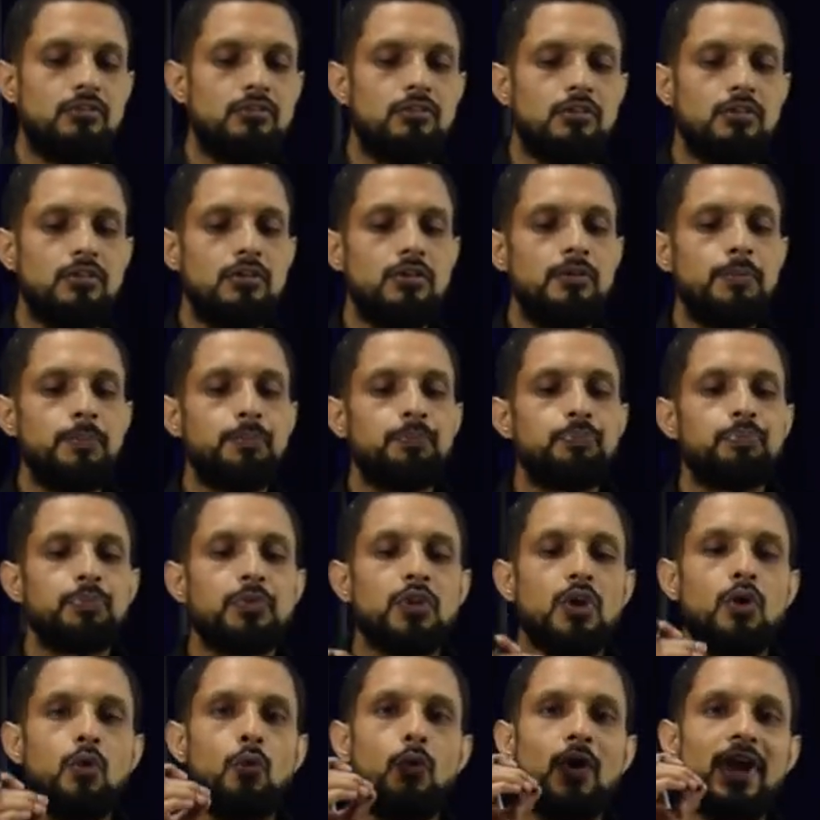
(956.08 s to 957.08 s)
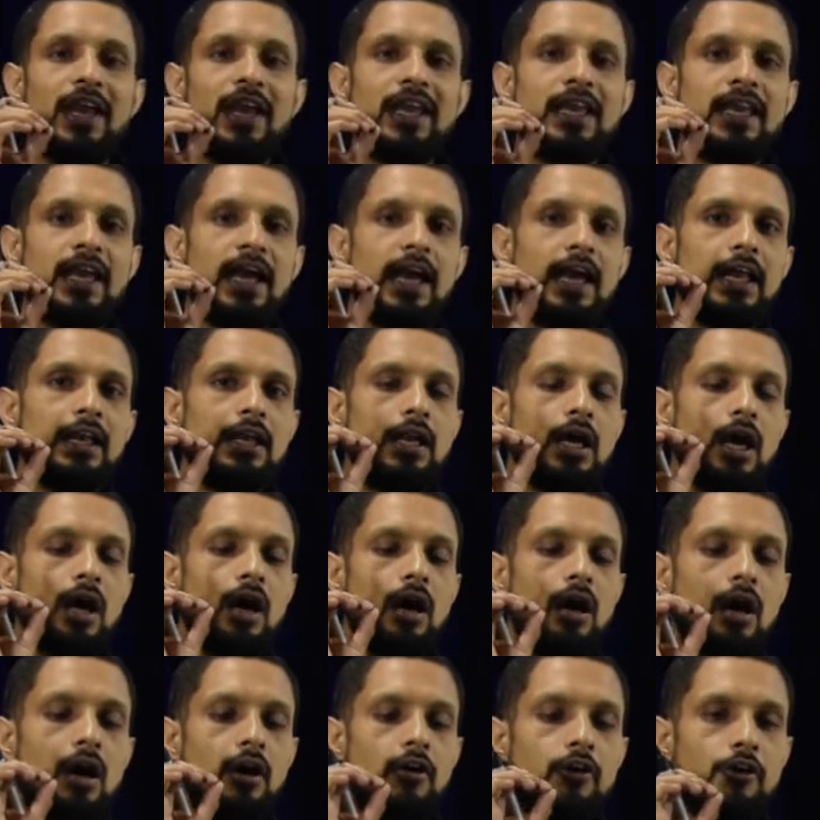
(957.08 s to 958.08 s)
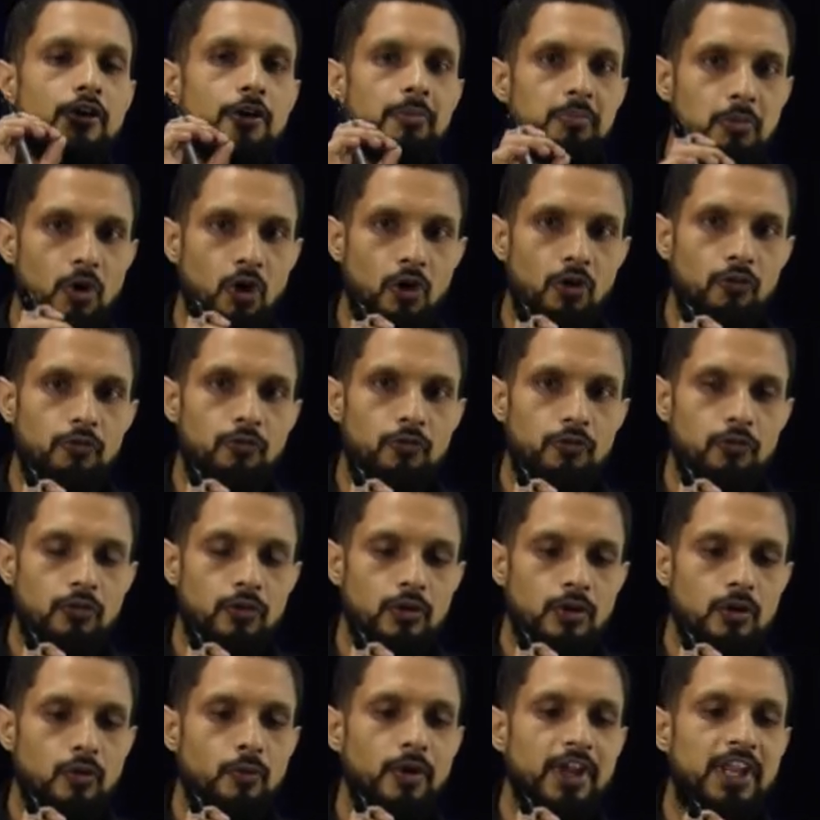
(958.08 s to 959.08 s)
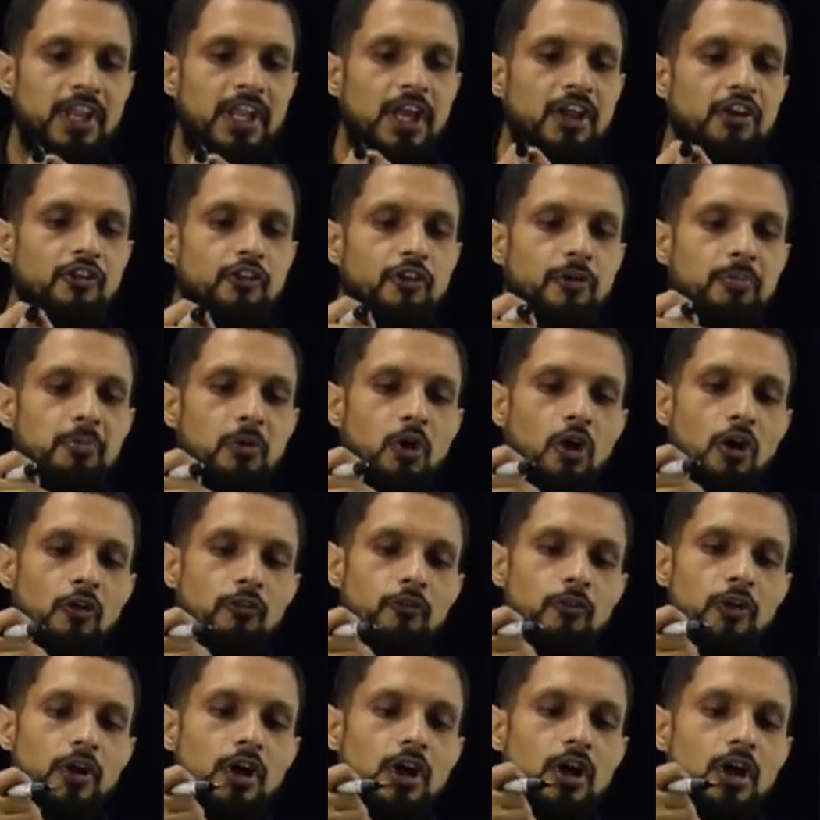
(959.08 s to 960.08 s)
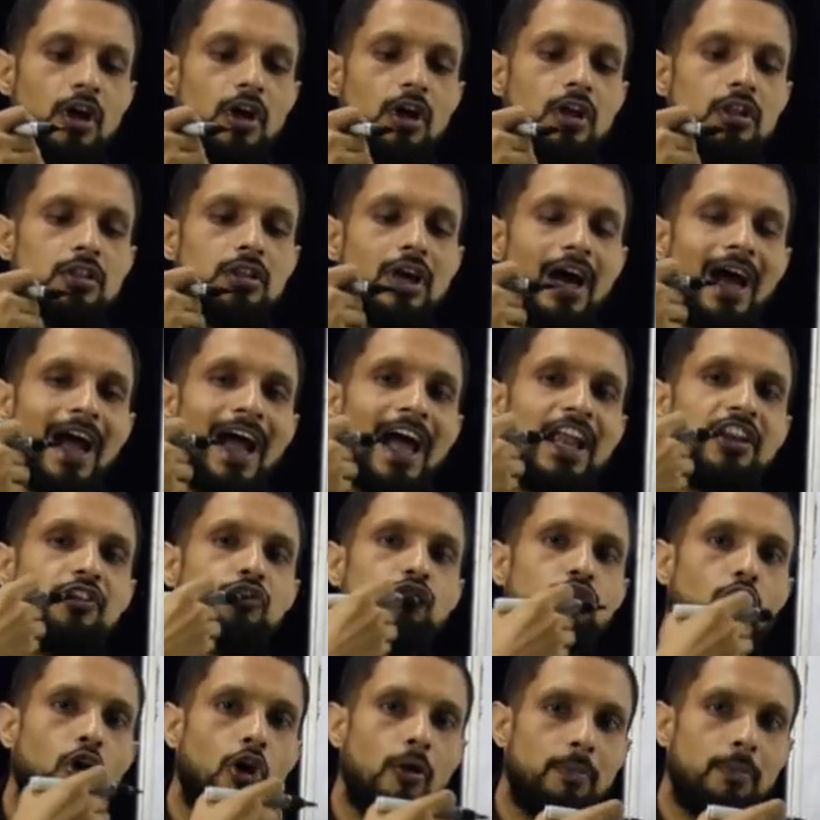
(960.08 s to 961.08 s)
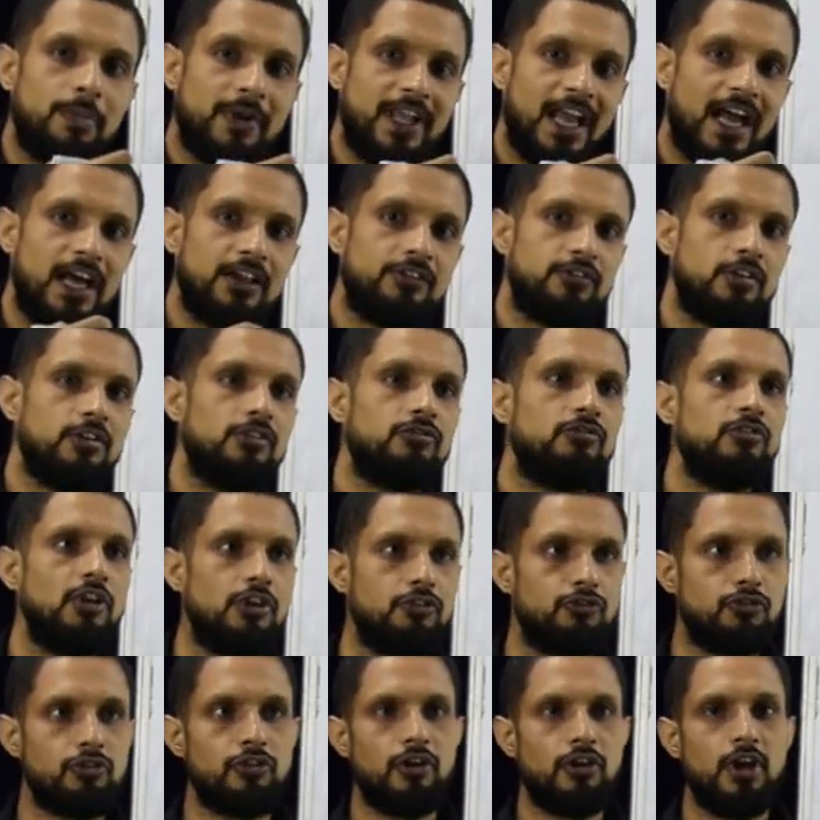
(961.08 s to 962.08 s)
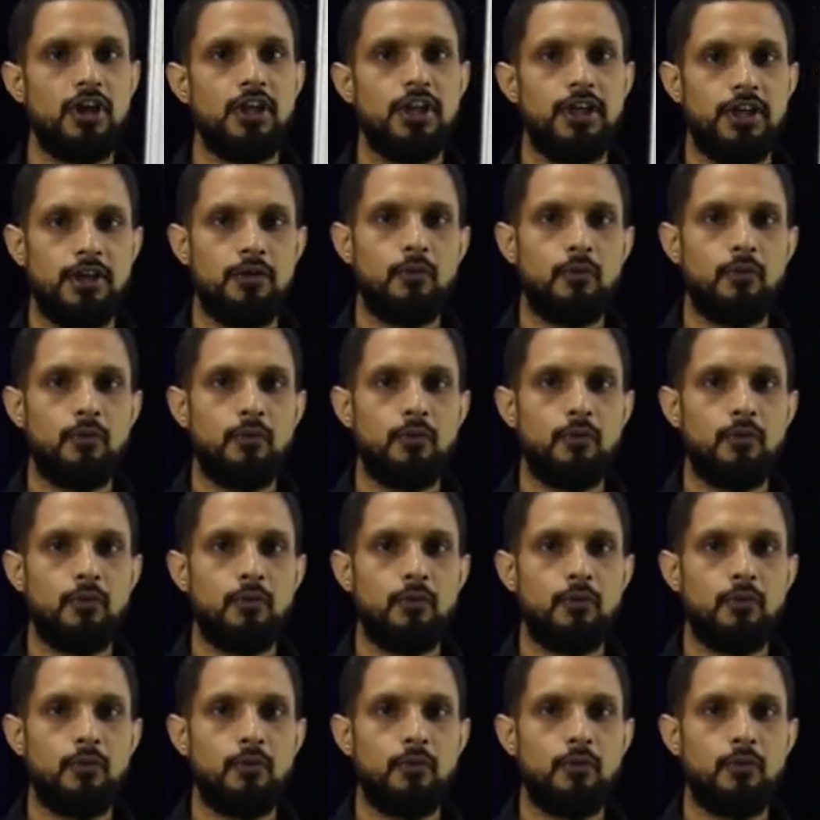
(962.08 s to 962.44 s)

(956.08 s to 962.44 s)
do, we can remove, we can remove the adsorbed gases. Naturally,